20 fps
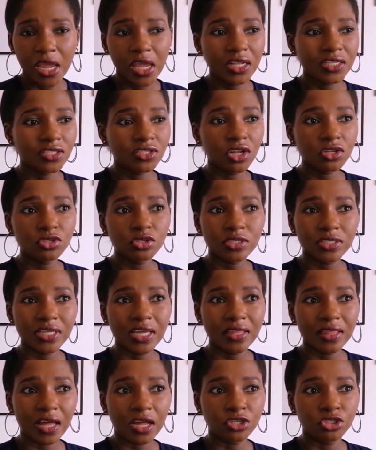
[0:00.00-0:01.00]
It's not to
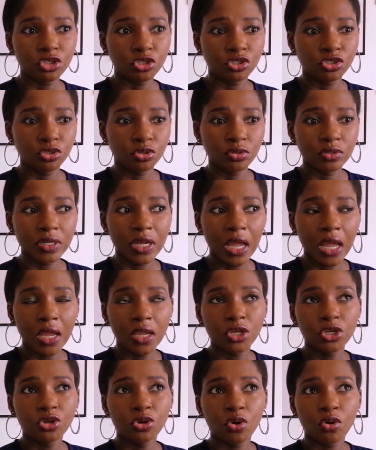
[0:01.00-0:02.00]
say that you should,
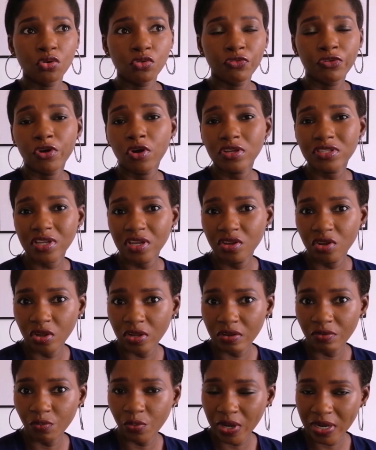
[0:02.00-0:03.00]
you know, focus on
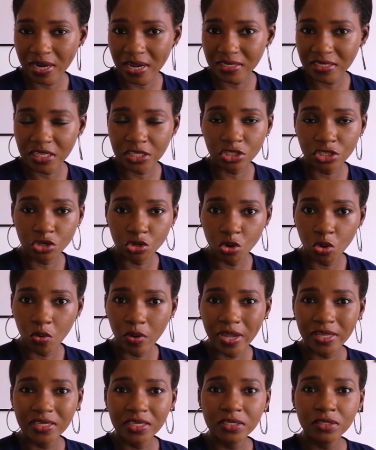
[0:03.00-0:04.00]
your weaknesses.
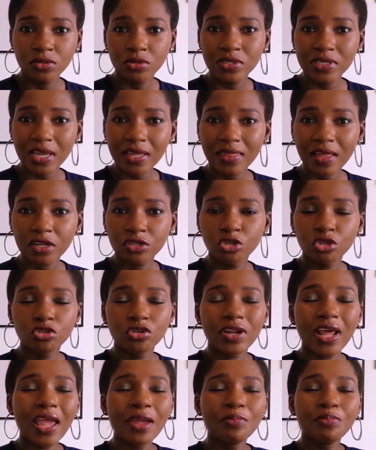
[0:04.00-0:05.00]
No, it is to say that you
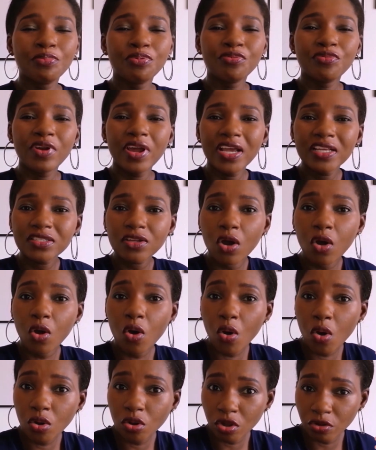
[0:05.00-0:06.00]
should embrace
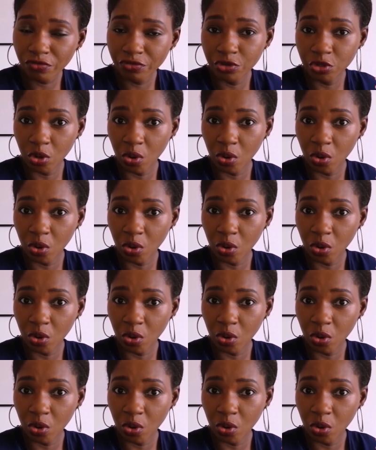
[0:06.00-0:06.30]
all of